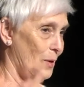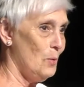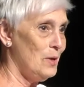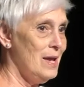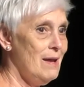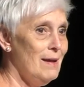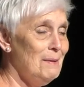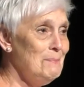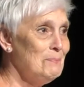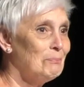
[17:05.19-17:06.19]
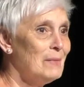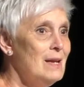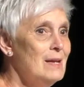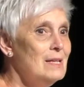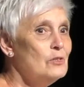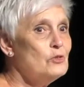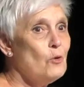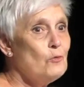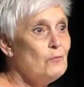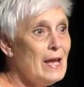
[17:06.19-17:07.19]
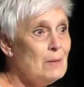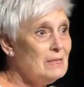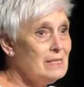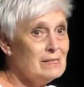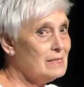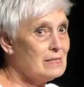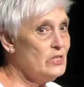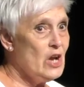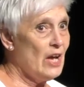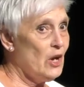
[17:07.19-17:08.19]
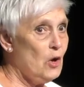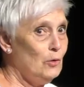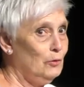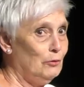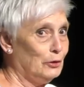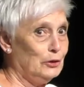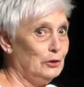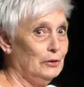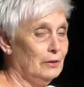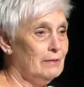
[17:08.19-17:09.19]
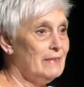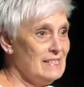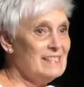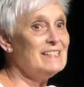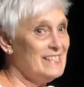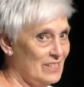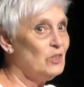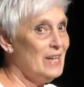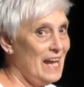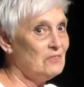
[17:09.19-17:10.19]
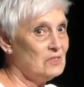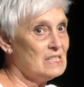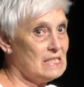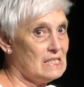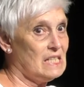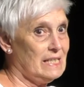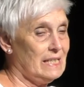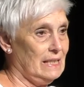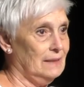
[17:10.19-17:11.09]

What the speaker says: okay? So families, it's not over. They still have to study.